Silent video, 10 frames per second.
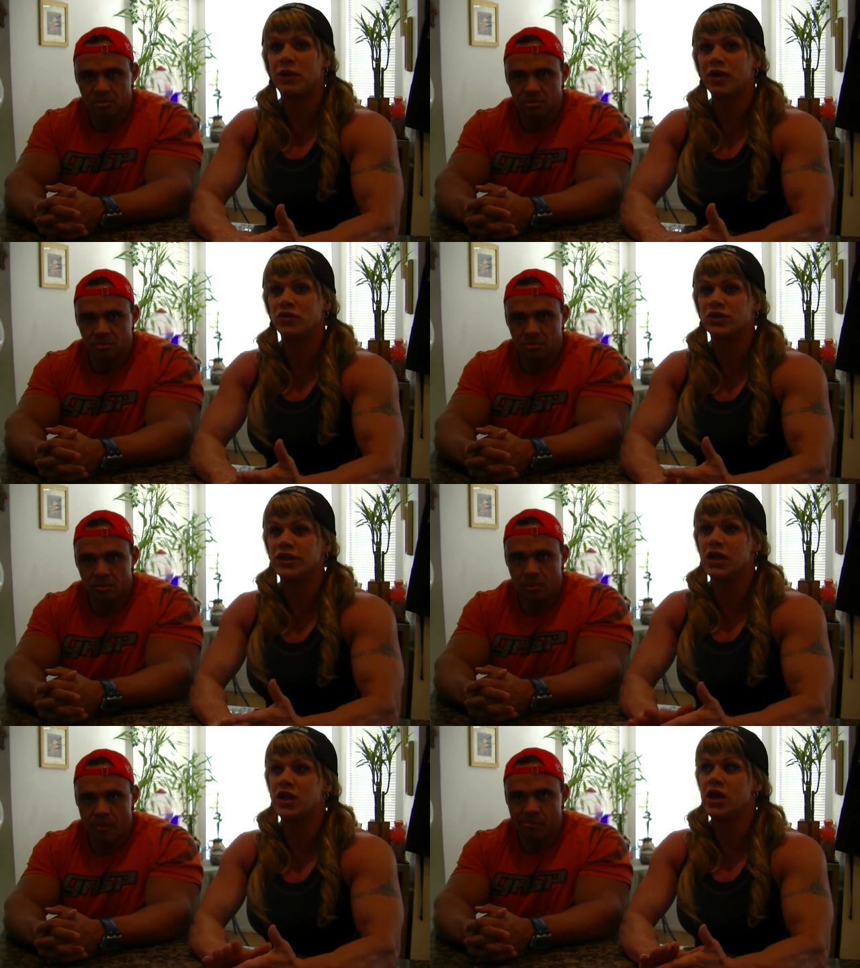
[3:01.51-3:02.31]

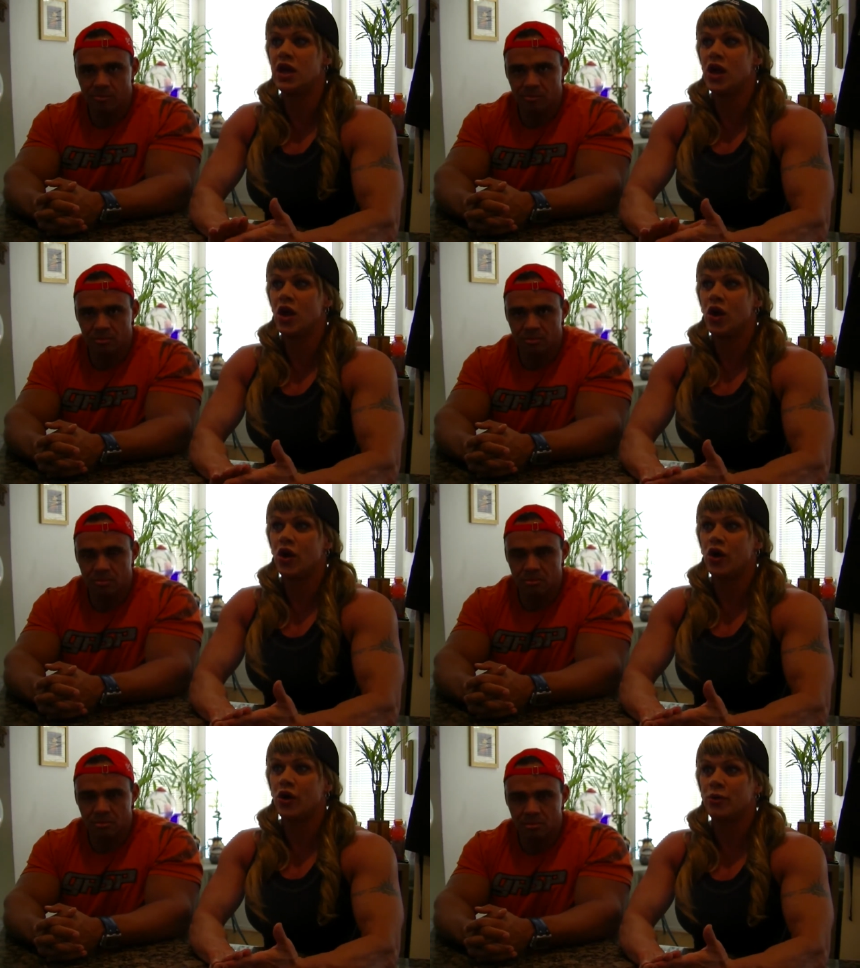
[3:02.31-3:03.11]
Speaker 1: Pakulski, yeah.
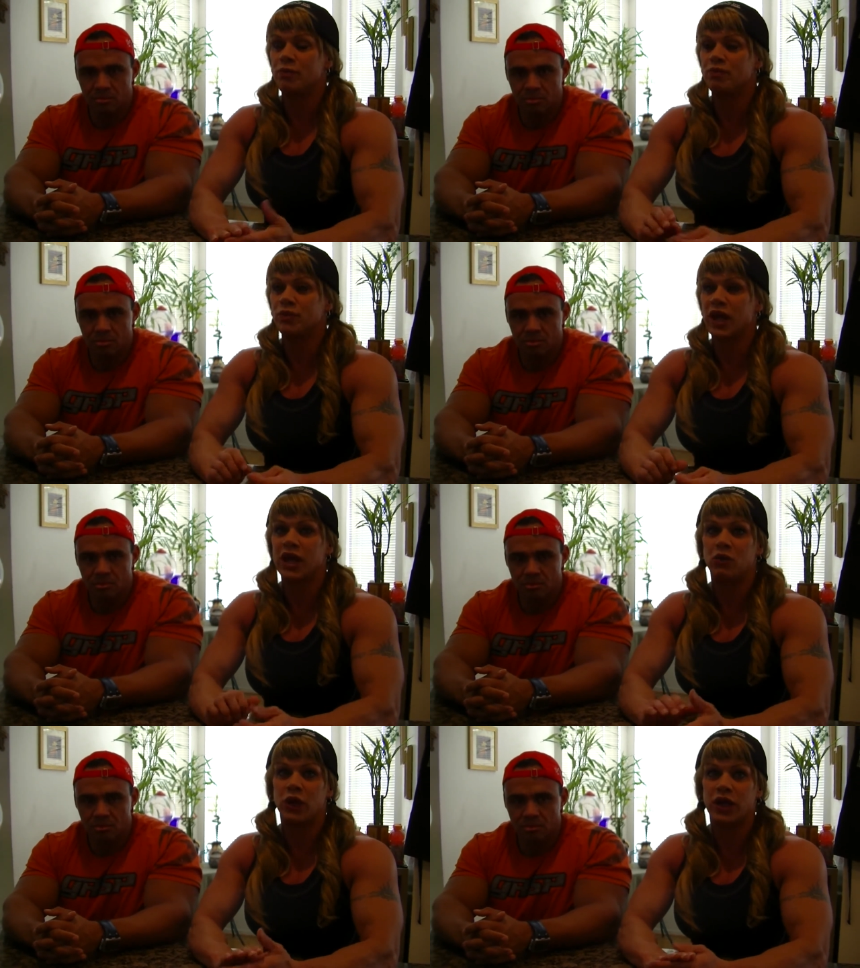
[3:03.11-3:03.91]
um,
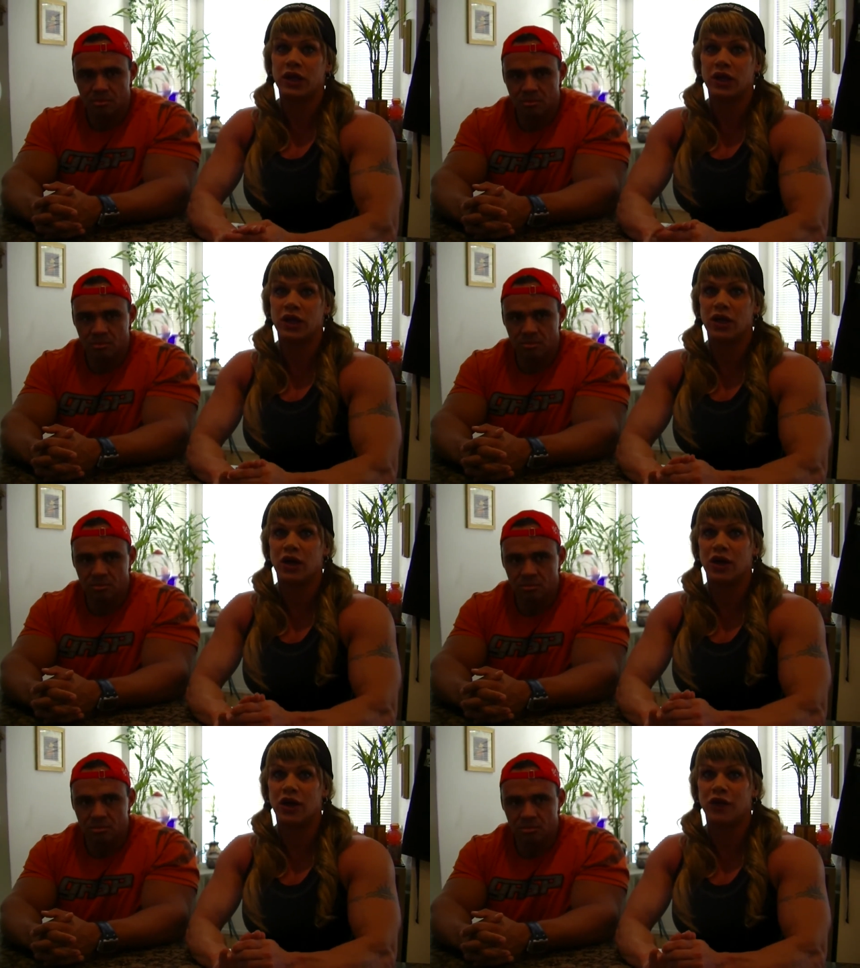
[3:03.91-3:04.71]
Eric
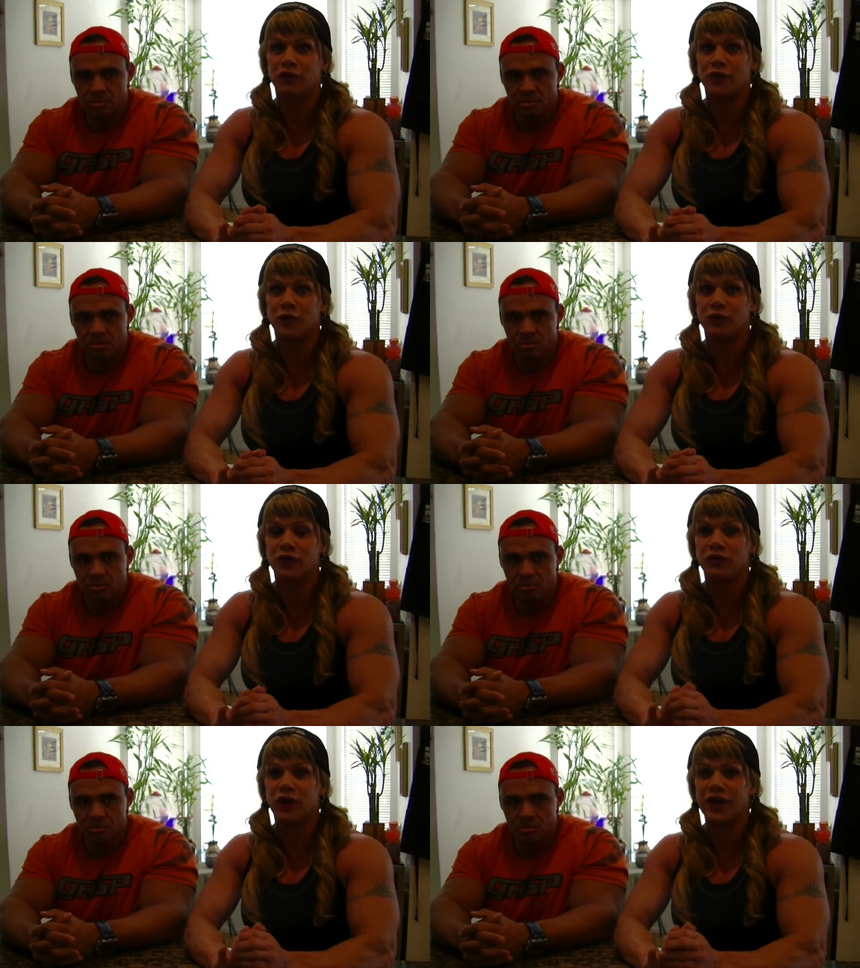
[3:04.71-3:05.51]
uh, from
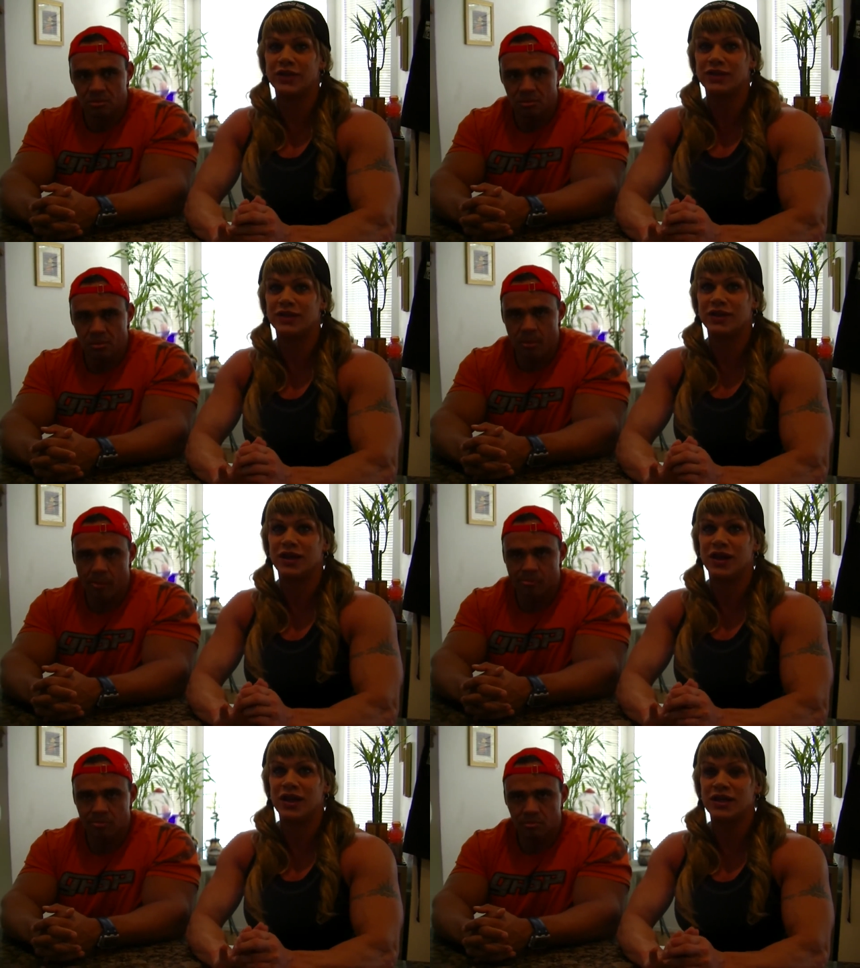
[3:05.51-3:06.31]
the France. From
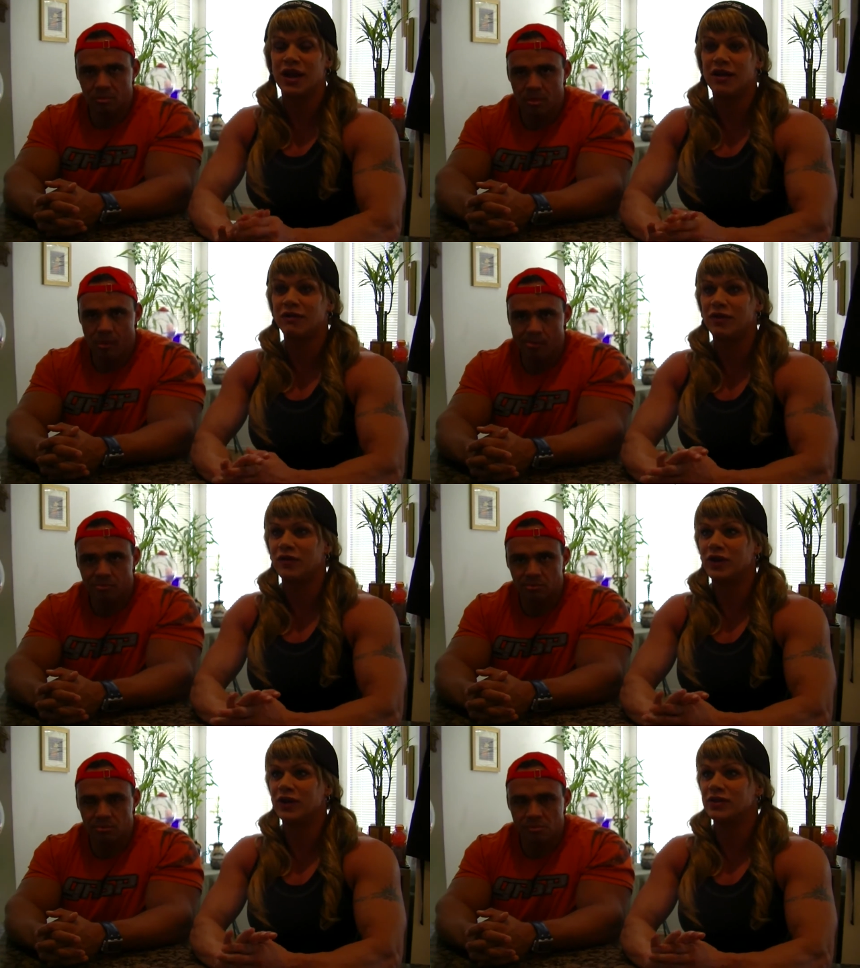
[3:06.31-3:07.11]
France, that's yeah, right. I
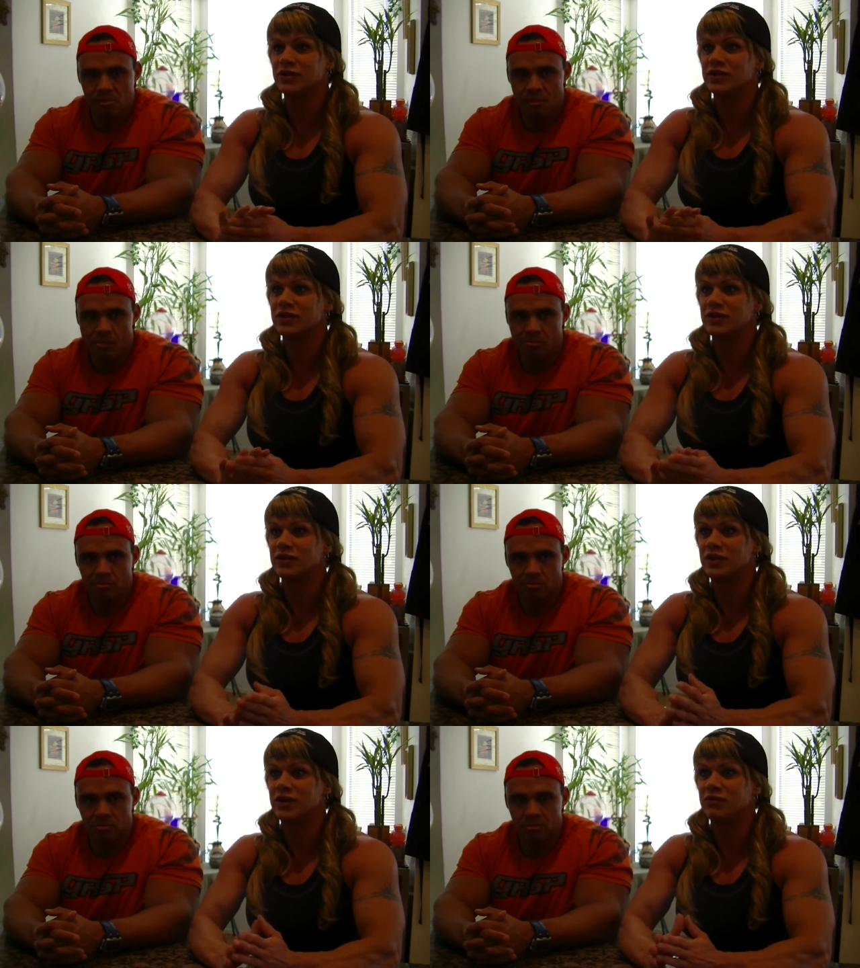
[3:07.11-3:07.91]
forgot his
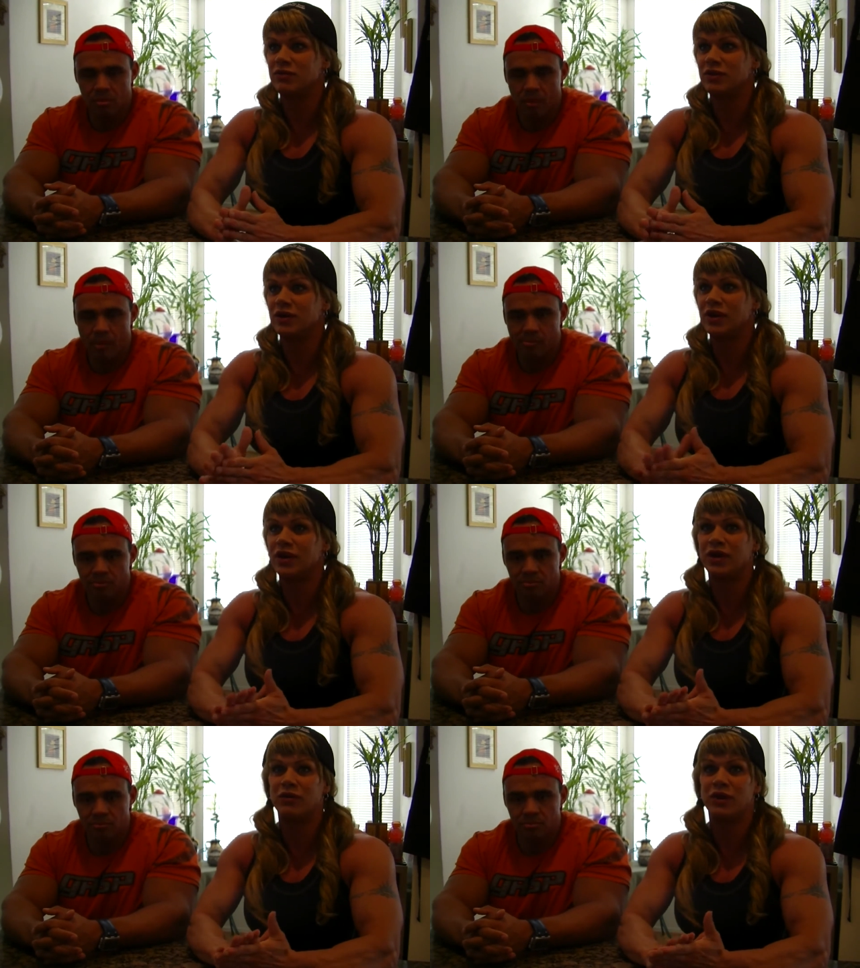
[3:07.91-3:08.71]
name.
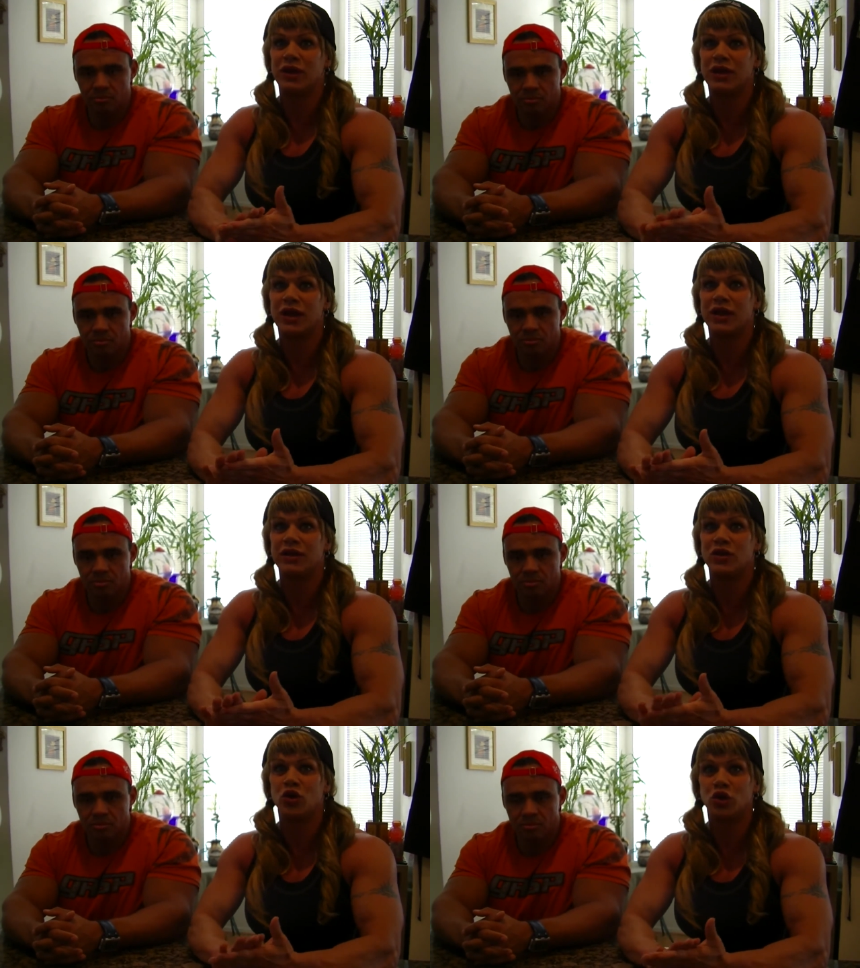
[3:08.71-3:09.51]
Like, yeah, yeah, yeah, I and
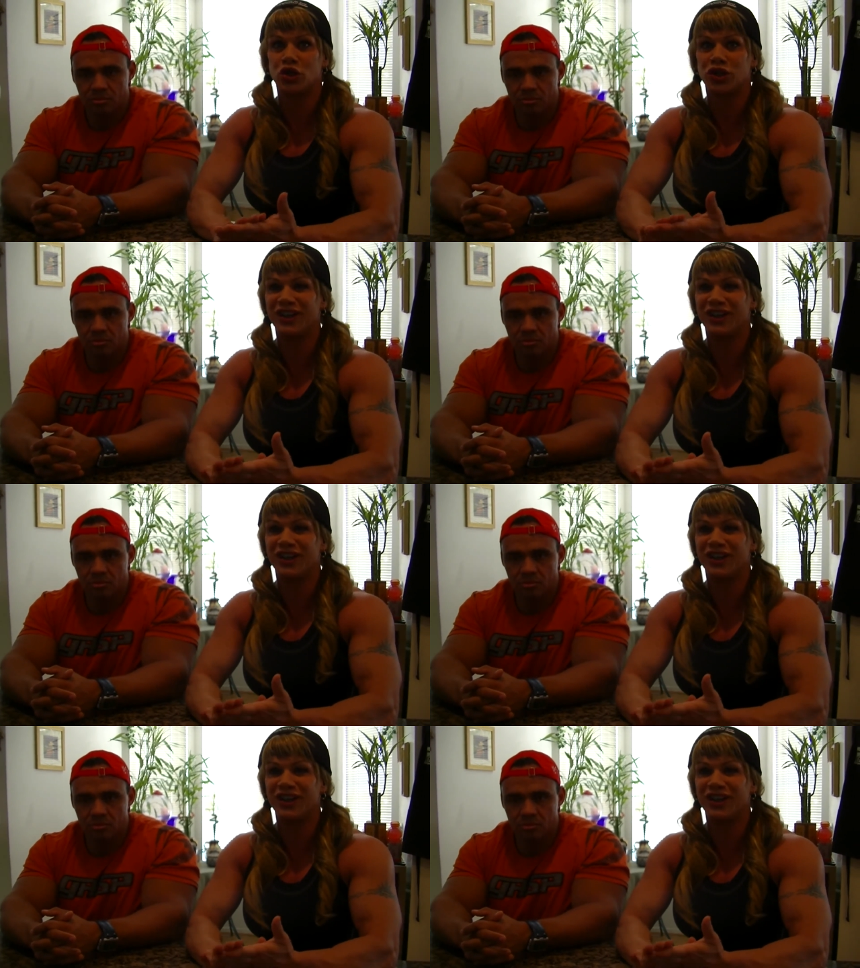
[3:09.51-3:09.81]
remember. Look,